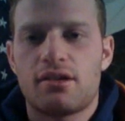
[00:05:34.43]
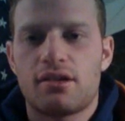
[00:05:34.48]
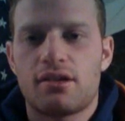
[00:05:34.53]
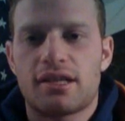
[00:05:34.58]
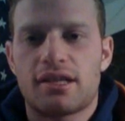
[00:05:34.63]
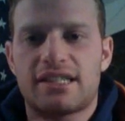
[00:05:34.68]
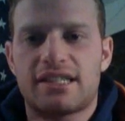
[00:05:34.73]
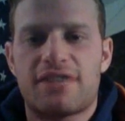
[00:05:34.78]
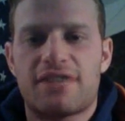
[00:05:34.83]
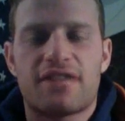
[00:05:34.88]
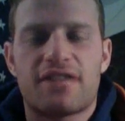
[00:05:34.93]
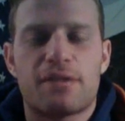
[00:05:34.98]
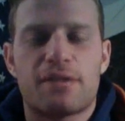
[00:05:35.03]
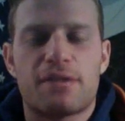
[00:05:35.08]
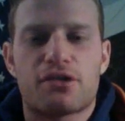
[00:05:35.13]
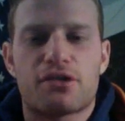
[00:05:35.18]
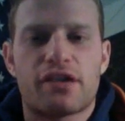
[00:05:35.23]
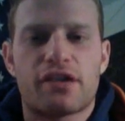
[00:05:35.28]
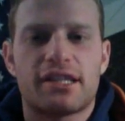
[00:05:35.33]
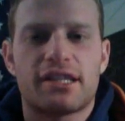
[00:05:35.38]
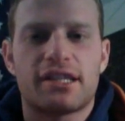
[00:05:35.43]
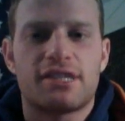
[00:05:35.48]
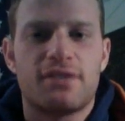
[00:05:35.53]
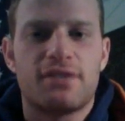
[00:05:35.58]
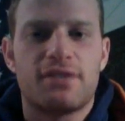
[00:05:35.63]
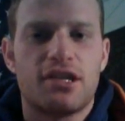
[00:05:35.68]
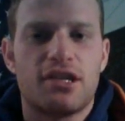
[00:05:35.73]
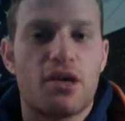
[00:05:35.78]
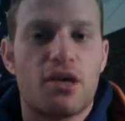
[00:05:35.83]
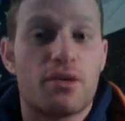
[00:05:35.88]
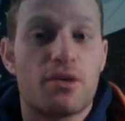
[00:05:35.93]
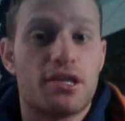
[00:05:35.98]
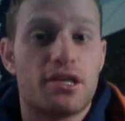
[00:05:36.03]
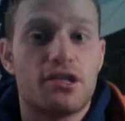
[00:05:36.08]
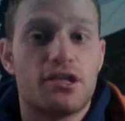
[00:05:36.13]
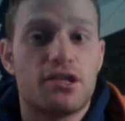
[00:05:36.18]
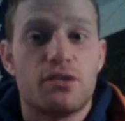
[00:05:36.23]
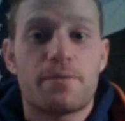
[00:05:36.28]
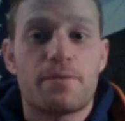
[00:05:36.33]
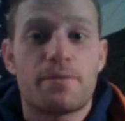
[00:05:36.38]
Gets that flame of creativity going
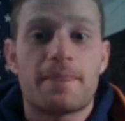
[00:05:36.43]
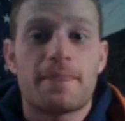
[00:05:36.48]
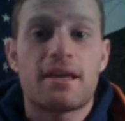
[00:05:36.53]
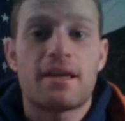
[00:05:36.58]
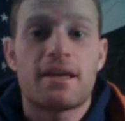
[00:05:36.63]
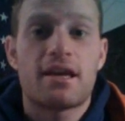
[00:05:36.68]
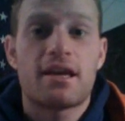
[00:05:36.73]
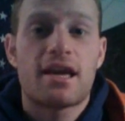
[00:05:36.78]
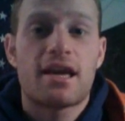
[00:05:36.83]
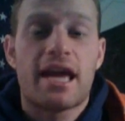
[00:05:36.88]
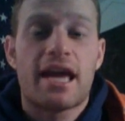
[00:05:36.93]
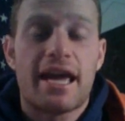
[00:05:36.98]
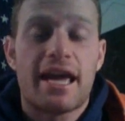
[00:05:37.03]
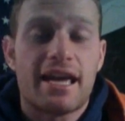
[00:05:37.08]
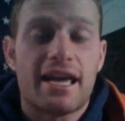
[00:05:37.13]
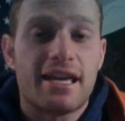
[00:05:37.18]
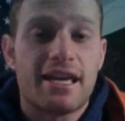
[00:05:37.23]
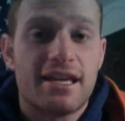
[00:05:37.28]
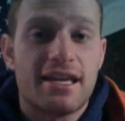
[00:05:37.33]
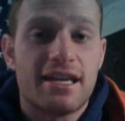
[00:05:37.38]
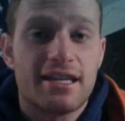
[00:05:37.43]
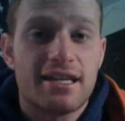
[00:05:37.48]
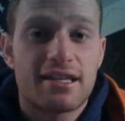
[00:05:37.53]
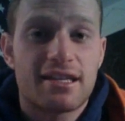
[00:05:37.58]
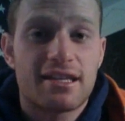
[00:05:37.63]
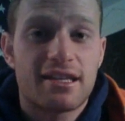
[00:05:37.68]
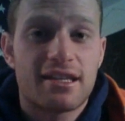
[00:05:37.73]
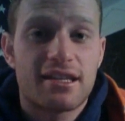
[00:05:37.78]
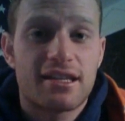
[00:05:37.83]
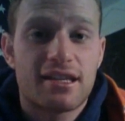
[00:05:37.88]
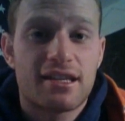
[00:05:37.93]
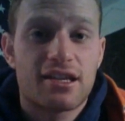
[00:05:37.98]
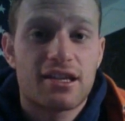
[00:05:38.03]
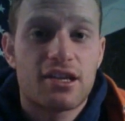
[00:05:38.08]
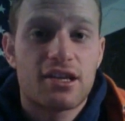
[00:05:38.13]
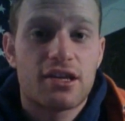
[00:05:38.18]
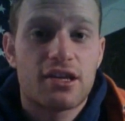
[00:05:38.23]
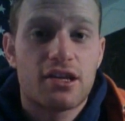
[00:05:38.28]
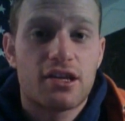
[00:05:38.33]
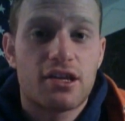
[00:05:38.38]
in you. And
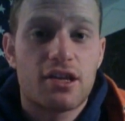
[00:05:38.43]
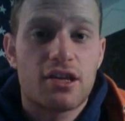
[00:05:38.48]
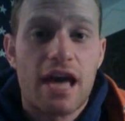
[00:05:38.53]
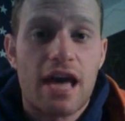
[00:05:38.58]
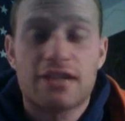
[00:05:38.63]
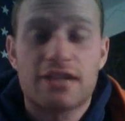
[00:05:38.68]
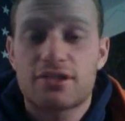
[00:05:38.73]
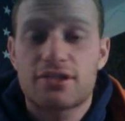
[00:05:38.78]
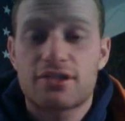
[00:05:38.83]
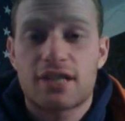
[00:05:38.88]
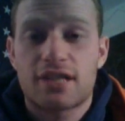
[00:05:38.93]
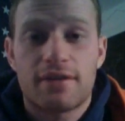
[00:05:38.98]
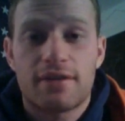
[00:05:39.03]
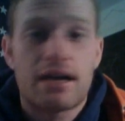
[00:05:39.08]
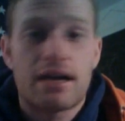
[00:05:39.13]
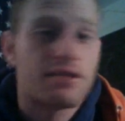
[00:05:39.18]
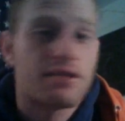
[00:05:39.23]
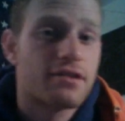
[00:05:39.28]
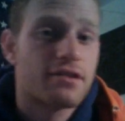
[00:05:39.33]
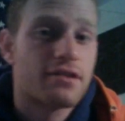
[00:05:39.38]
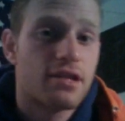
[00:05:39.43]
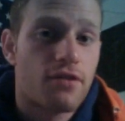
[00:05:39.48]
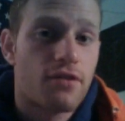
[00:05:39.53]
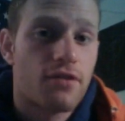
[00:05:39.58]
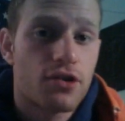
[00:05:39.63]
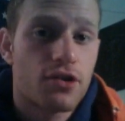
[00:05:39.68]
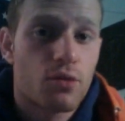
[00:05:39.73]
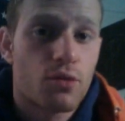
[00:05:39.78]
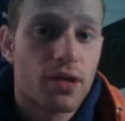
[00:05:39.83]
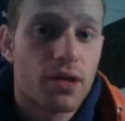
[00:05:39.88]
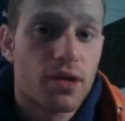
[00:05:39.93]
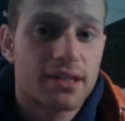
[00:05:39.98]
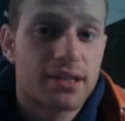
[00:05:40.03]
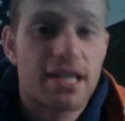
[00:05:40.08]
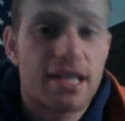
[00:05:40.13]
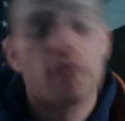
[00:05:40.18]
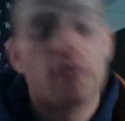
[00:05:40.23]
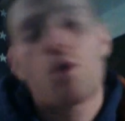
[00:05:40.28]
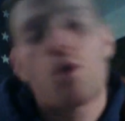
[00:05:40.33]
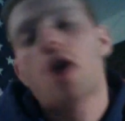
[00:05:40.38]
ask yourself, how creative are you 1 to
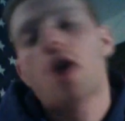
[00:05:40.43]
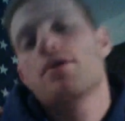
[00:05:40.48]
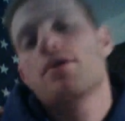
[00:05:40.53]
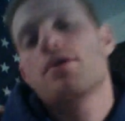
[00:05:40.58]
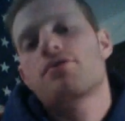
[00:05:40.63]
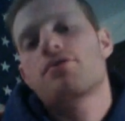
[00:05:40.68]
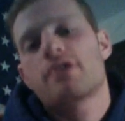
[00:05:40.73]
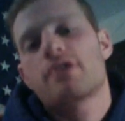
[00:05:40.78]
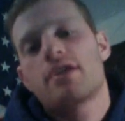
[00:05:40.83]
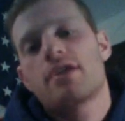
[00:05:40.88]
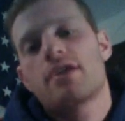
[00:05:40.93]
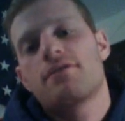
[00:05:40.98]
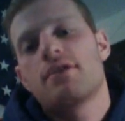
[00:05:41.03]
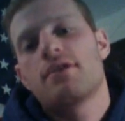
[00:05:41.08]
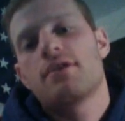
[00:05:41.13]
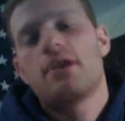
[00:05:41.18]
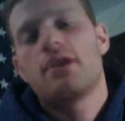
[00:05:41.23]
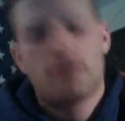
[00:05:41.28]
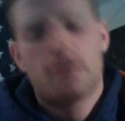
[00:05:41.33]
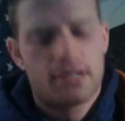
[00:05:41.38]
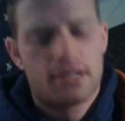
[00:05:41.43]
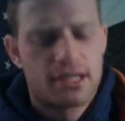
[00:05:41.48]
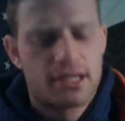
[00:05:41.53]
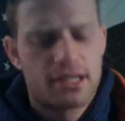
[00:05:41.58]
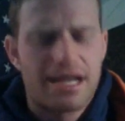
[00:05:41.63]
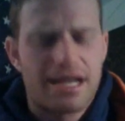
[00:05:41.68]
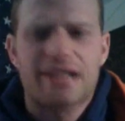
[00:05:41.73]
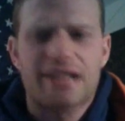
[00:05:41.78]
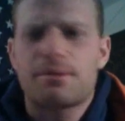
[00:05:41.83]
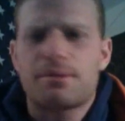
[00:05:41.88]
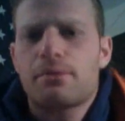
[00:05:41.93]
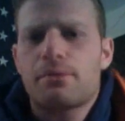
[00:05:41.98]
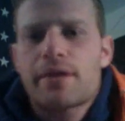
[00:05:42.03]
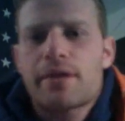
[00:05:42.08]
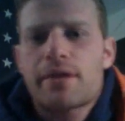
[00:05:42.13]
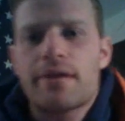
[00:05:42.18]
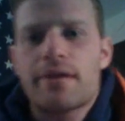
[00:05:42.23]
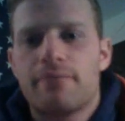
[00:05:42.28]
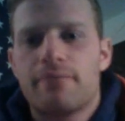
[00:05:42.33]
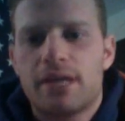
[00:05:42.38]
10 and why are you creative? And it says ask people
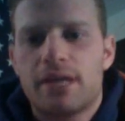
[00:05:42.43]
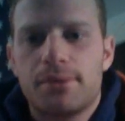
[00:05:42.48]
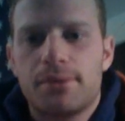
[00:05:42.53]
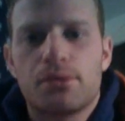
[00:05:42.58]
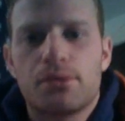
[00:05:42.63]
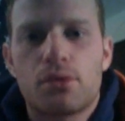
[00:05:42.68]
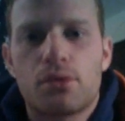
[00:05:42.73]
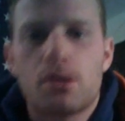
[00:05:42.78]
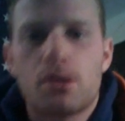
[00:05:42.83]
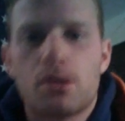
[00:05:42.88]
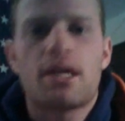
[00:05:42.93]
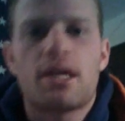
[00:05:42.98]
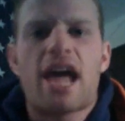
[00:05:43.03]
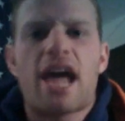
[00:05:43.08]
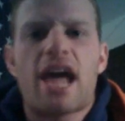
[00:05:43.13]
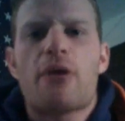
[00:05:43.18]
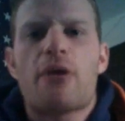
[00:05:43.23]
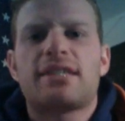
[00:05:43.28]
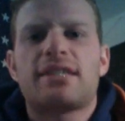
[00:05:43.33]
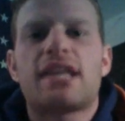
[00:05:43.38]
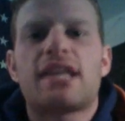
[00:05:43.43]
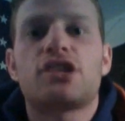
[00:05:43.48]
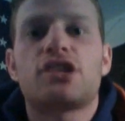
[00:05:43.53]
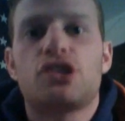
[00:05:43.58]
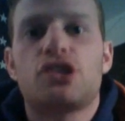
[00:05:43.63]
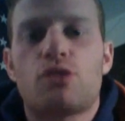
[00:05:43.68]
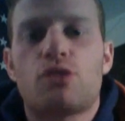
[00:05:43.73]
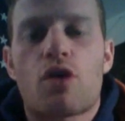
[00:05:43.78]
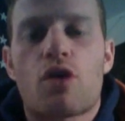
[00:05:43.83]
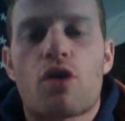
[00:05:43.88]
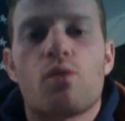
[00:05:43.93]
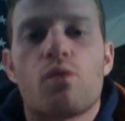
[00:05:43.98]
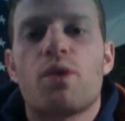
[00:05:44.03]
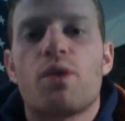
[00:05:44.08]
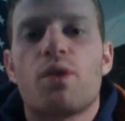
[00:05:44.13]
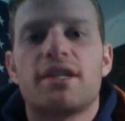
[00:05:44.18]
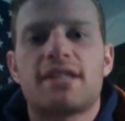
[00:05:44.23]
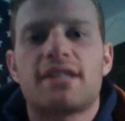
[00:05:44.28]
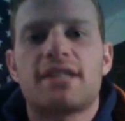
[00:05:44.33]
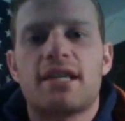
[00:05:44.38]
that. Ask people how intelligent you are
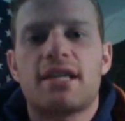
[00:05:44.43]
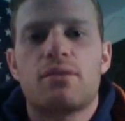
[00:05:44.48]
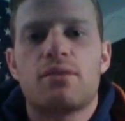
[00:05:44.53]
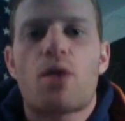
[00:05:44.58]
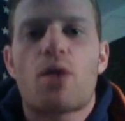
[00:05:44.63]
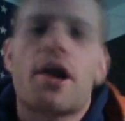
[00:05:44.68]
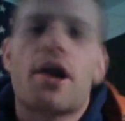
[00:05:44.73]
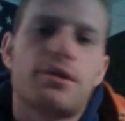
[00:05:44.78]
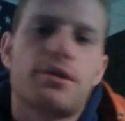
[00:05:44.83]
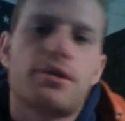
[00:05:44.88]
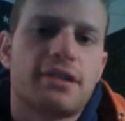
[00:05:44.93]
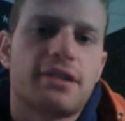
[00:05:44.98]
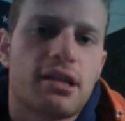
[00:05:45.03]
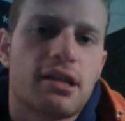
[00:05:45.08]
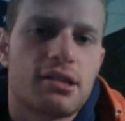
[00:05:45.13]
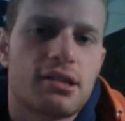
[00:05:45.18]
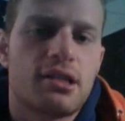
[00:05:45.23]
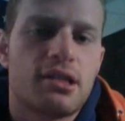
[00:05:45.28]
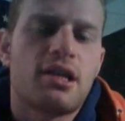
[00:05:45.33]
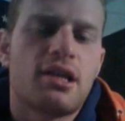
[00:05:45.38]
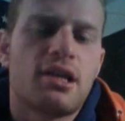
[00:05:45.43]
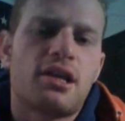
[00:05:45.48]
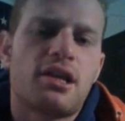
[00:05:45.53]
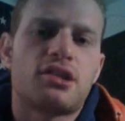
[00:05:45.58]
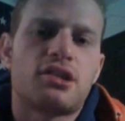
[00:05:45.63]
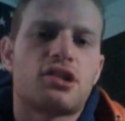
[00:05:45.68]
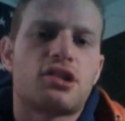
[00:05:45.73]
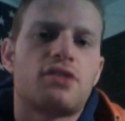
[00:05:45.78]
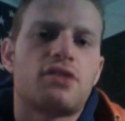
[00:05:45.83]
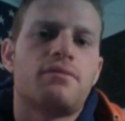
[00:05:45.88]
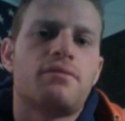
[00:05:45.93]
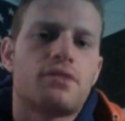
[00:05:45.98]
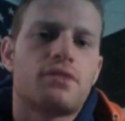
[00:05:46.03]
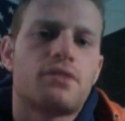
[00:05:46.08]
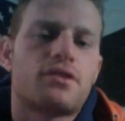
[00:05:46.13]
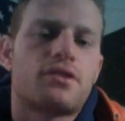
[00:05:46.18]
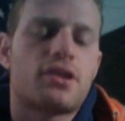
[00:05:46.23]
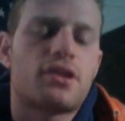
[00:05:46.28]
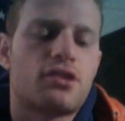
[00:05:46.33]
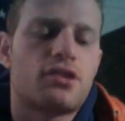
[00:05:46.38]
1 to 10 and why are you intelligent. It's a good
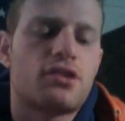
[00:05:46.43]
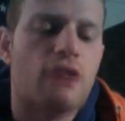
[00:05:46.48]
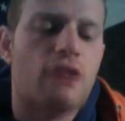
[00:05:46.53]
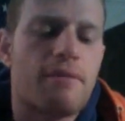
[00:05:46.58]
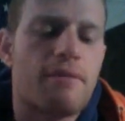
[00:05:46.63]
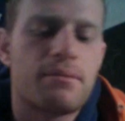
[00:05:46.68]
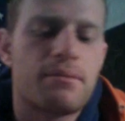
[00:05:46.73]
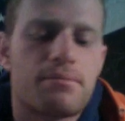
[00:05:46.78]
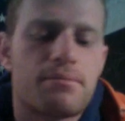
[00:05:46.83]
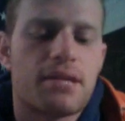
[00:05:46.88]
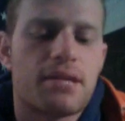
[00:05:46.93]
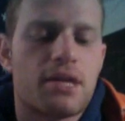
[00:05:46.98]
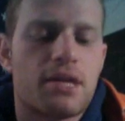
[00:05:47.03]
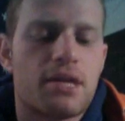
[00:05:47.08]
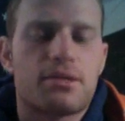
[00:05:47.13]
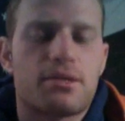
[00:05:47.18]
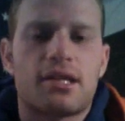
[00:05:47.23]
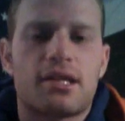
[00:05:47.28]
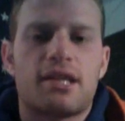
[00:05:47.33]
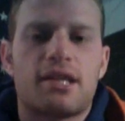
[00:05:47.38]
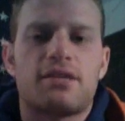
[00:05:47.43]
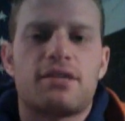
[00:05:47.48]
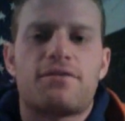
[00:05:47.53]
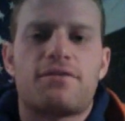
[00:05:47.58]
thing to do. I've been playing with it lately.